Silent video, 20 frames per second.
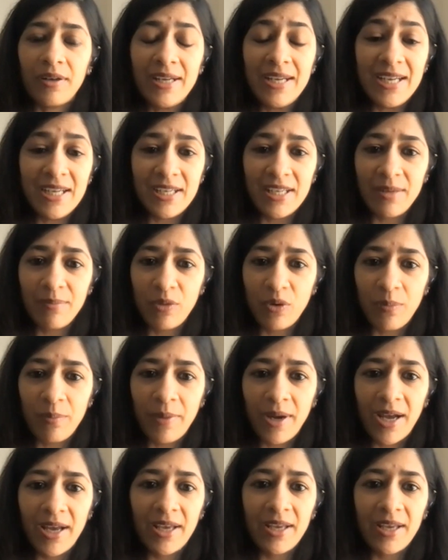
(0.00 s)
NITI
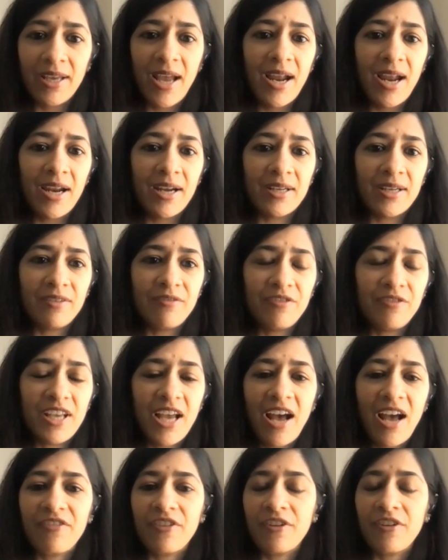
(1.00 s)
Mumbai, and we
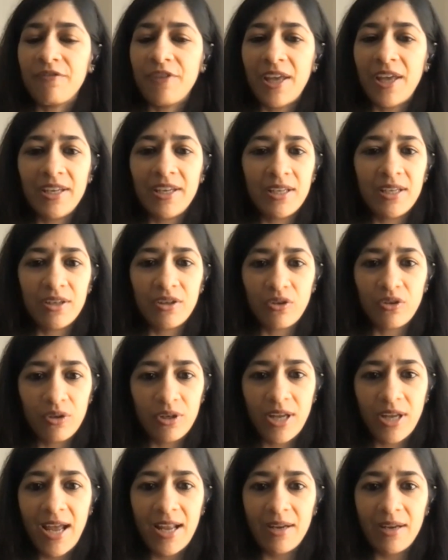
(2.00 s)
have a very
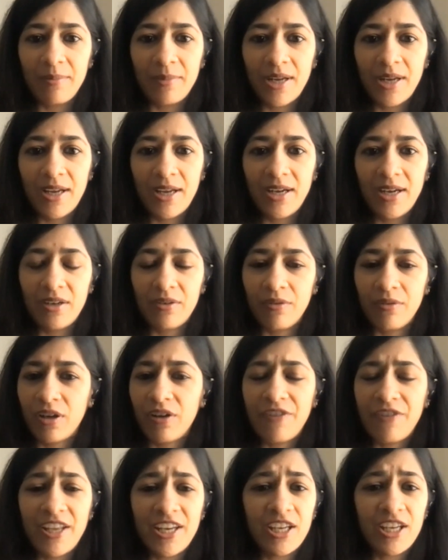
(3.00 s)
good alumni network,
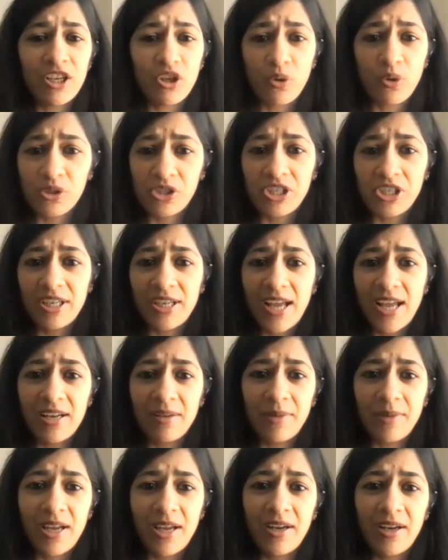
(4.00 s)
a very close-knit
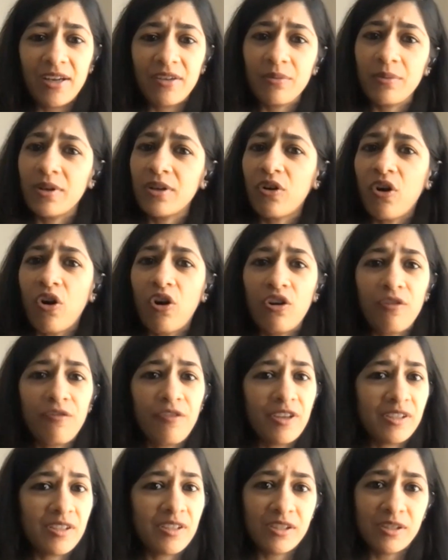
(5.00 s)
alumni network. All
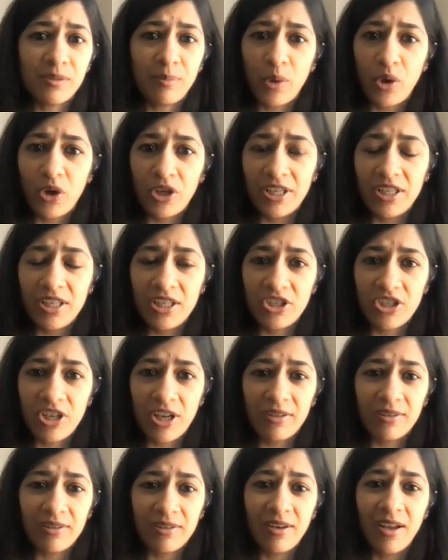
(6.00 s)
of us are supporting each
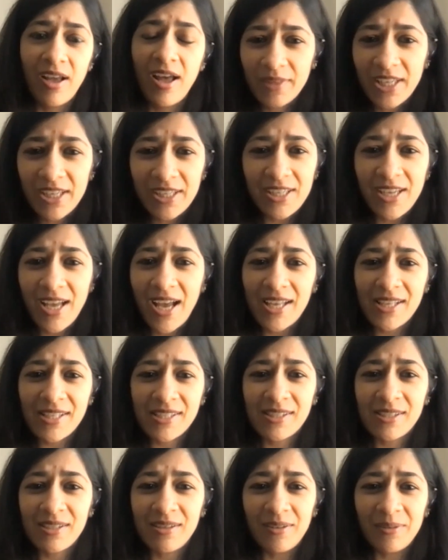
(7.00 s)
other. NITI
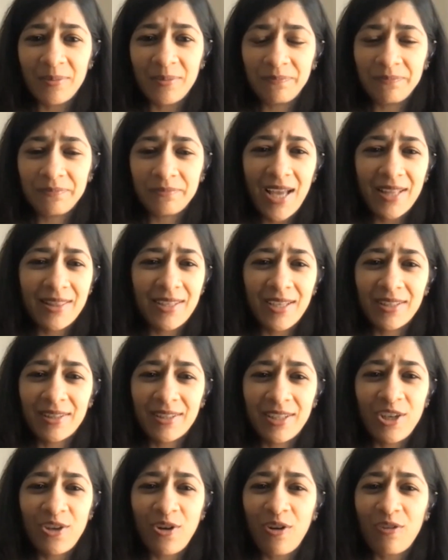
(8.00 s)
has, I
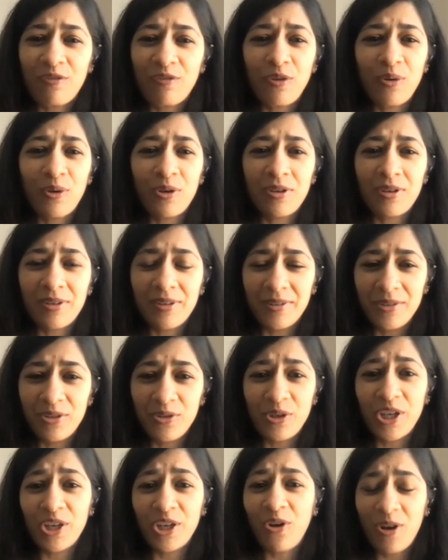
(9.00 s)
think, 3 or 4
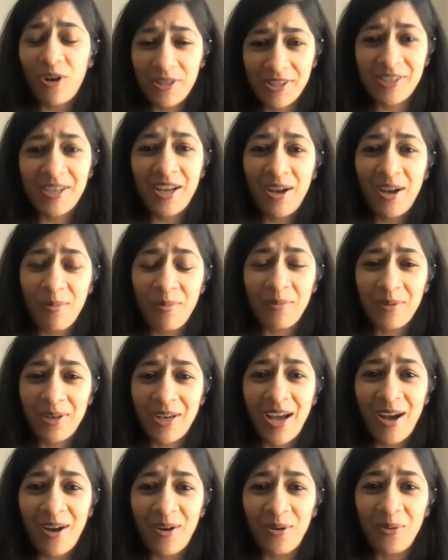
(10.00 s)
unicorns
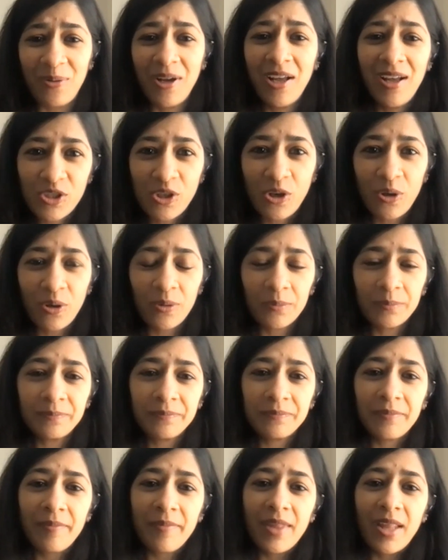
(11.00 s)
now. So
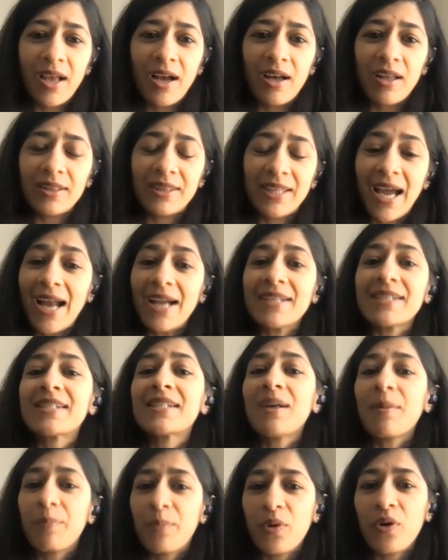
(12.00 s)
yeah, that
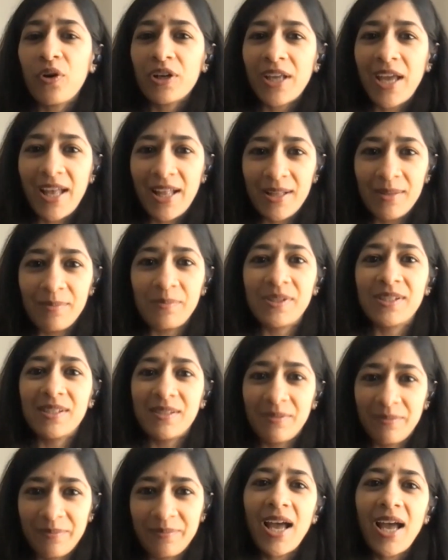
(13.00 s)
support
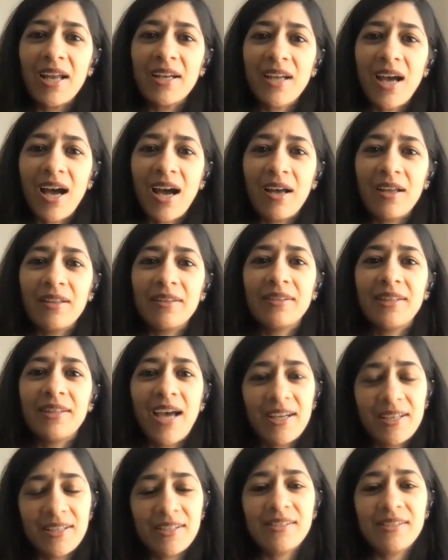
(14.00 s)
helps. Yeah. And
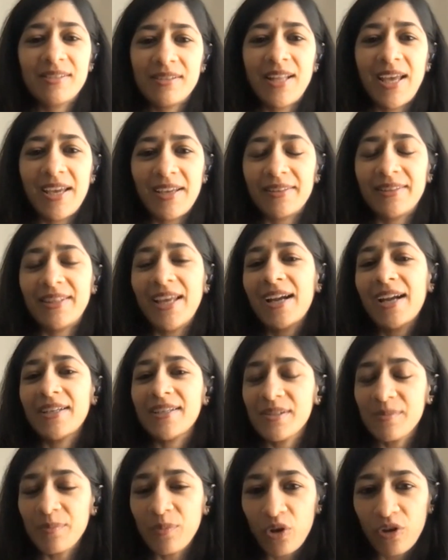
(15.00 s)
that
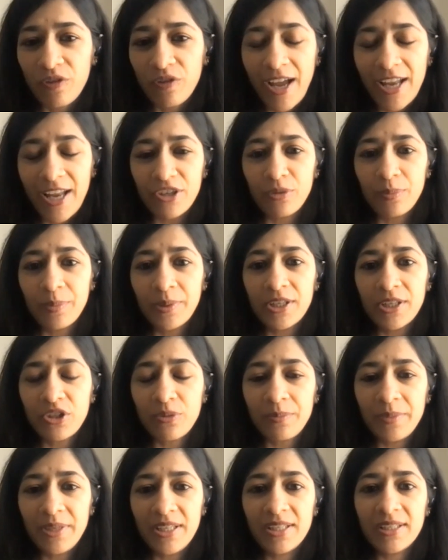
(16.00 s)
is more valuable
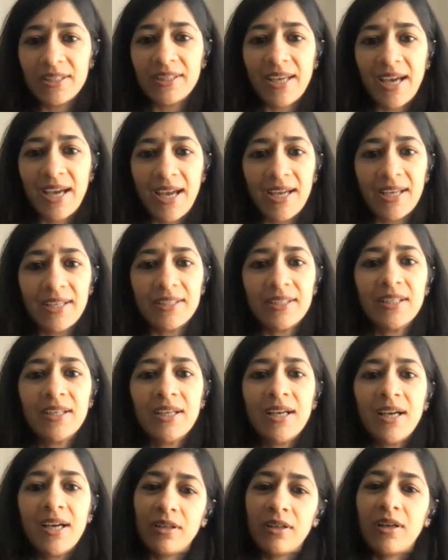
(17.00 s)
to me than
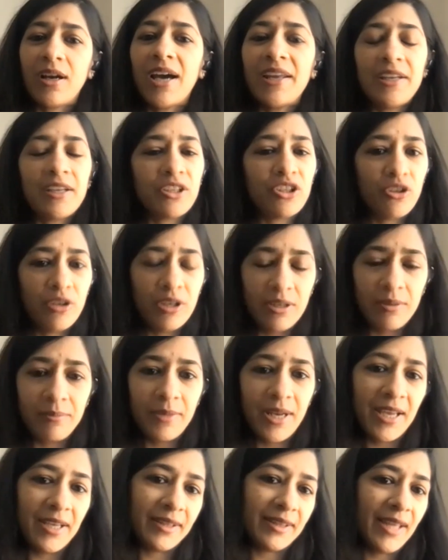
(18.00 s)
the curriculum.
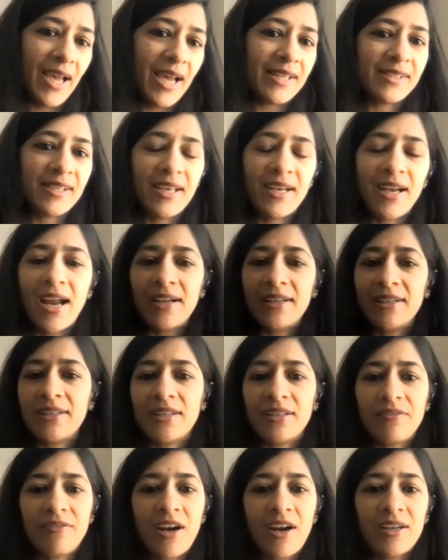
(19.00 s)
Like, that's an added
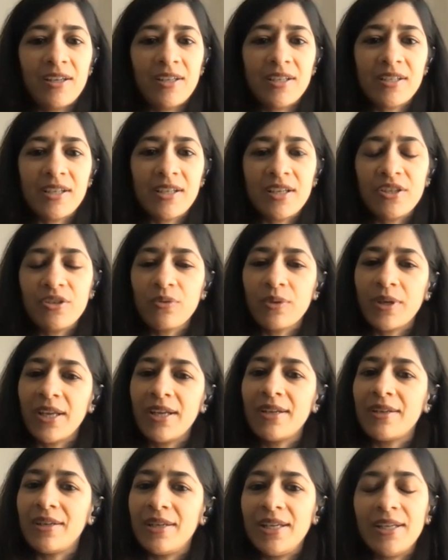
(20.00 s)
advantage, and you
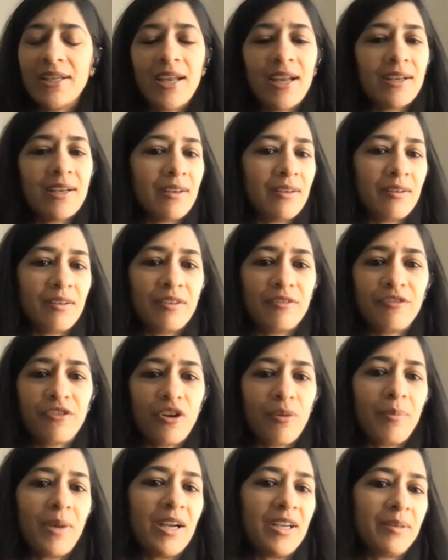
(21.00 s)
can read and learn
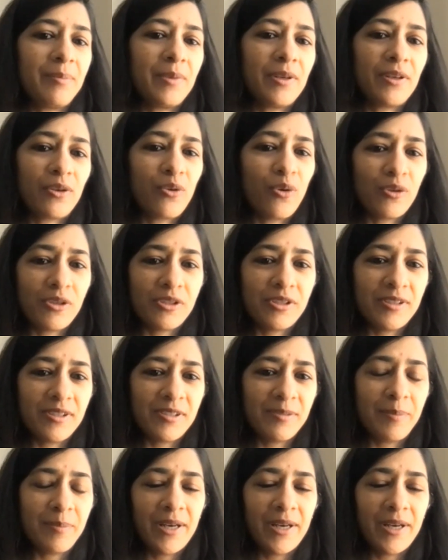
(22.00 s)
from multiple courses.